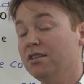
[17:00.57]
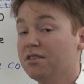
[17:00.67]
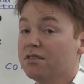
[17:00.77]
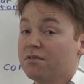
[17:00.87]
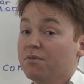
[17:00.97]
And
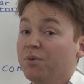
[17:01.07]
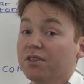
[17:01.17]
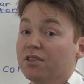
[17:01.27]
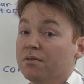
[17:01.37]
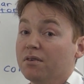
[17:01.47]
this is a
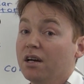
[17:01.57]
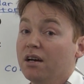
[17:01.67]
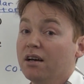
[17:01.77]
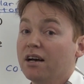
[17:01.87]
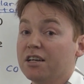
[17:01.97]
familiar
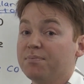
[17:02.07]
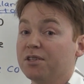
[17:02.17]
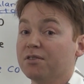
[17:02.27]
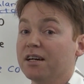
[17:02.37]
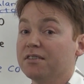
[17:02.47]

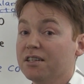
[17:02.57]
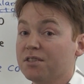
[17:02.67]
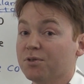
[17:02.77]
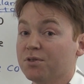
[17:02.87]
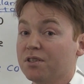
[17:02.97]
aspect of our
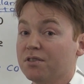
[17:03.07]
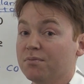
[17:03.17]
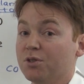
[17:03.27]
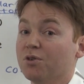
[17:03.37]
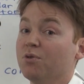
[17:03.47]
decimal
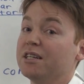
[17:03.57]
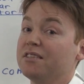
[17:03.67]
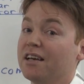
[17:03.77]
system. You can always